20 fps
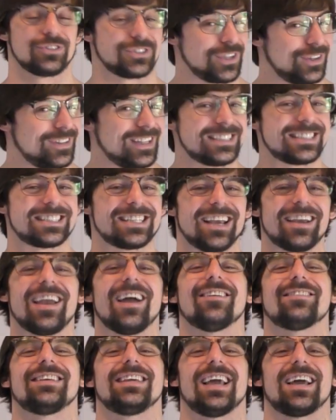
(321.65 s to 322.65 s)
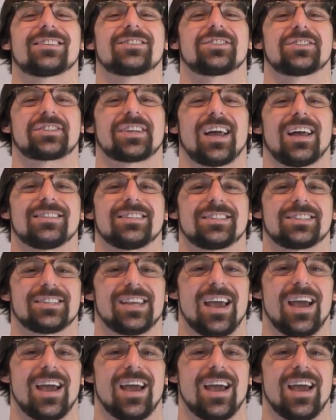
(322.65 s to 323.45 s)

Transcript: So let's check out the exercises